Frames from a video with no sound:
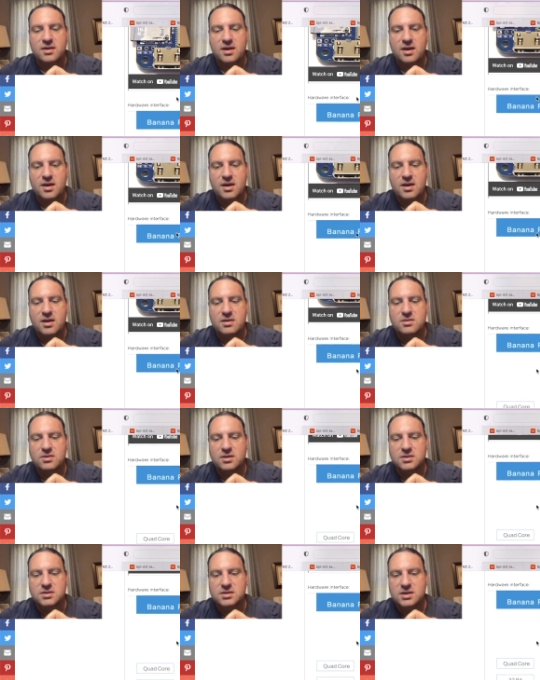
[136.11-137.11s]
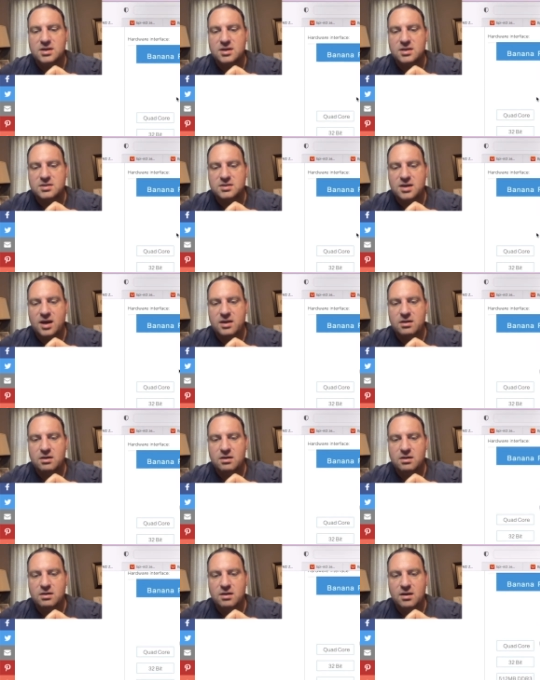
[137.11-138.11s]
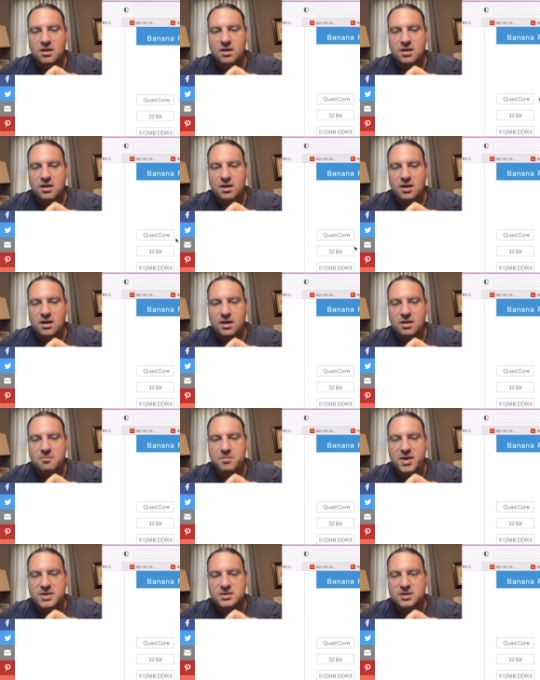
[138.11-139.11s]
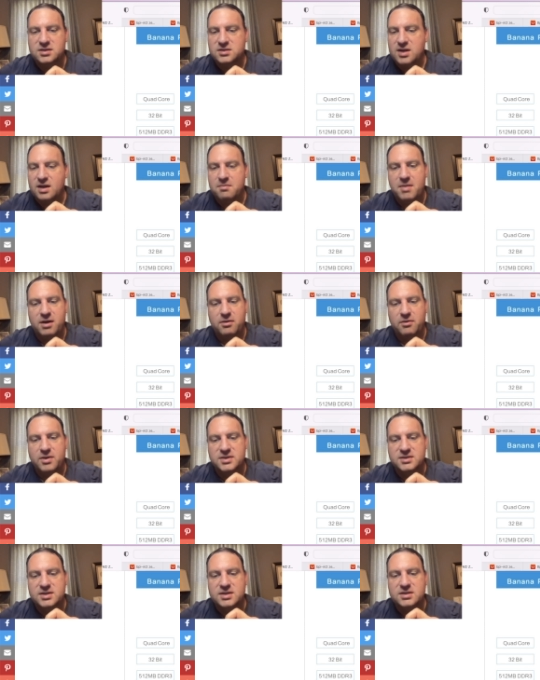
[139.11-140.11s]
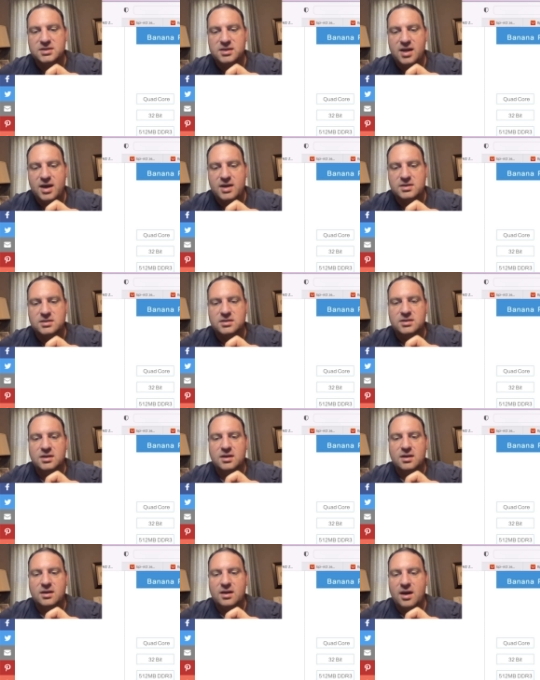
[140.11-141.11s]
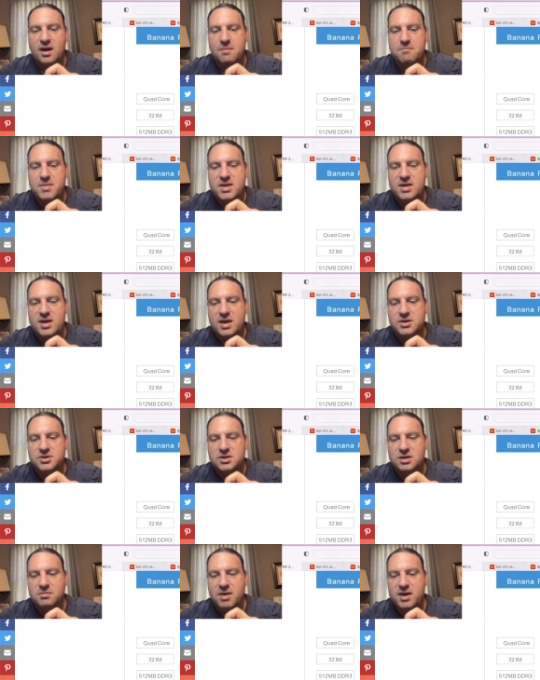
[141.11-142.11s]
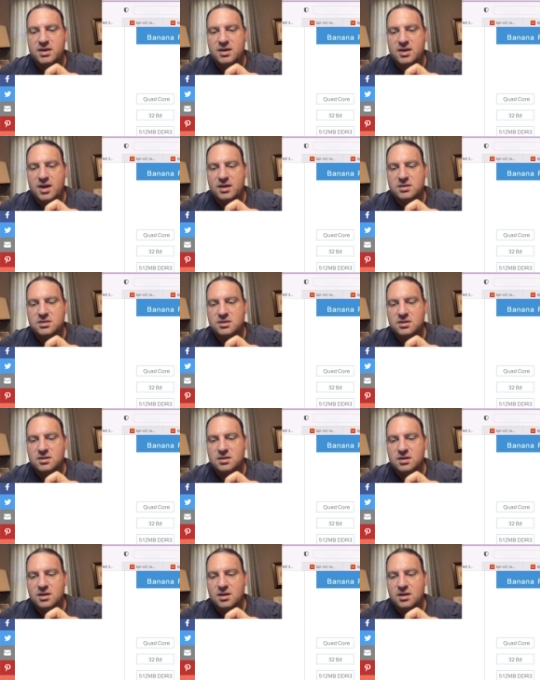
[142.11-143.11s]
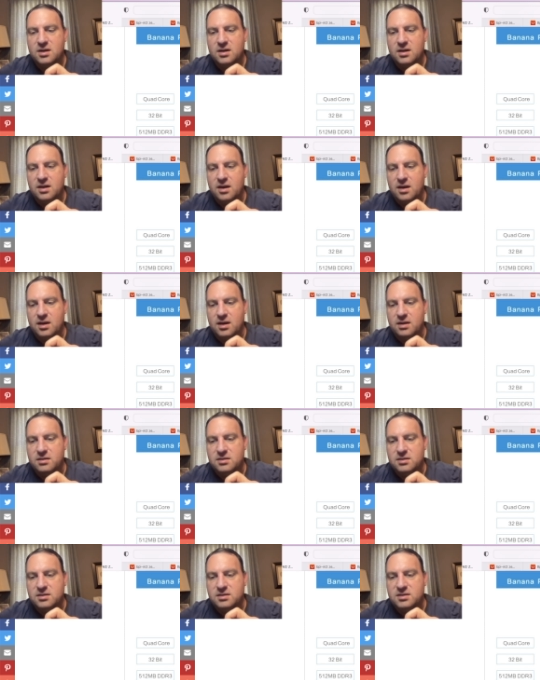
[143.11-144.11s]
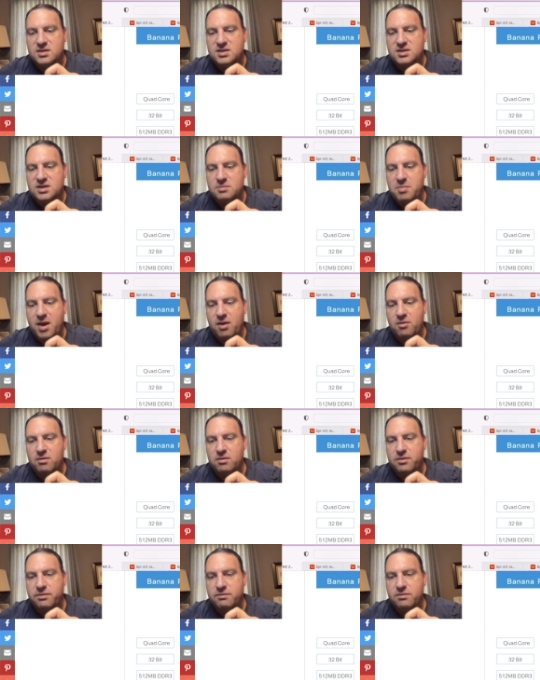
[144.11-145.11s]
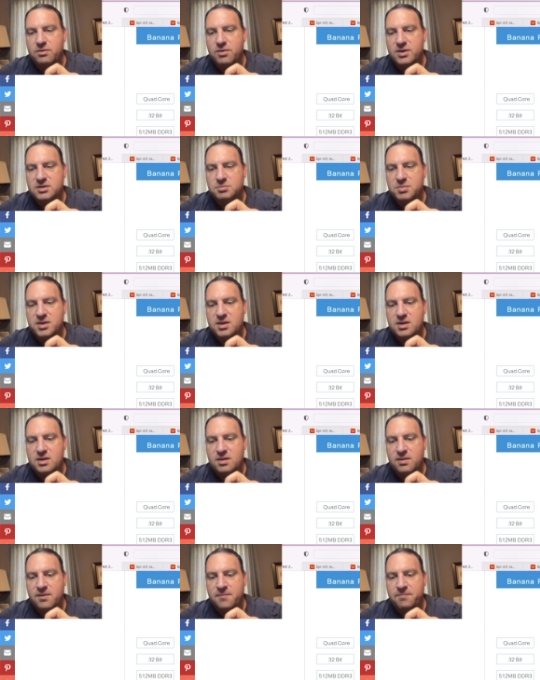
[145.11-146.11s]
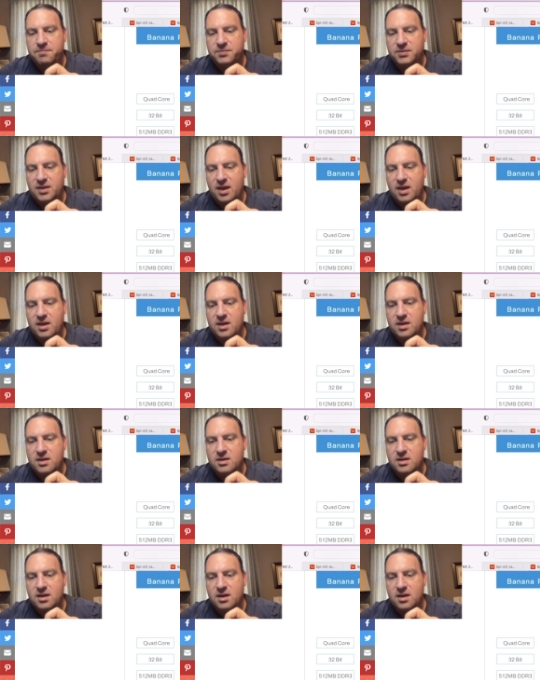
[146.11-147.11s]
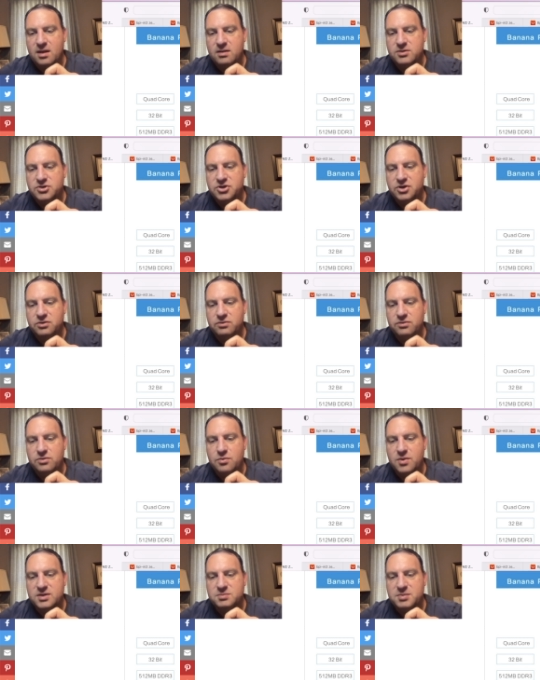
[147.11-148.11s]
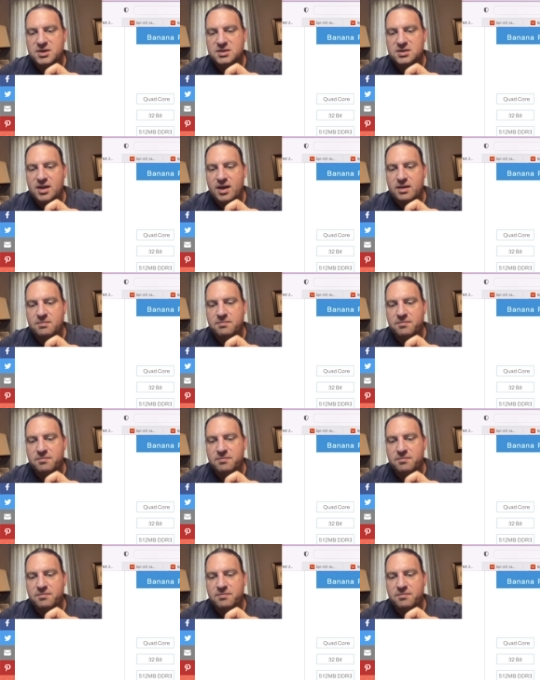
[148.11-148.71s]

And you can see it's got your uh, basic, it's got a micro SD slot, a mini HDMI connector, uh, DC power through USB, and a general USB slot.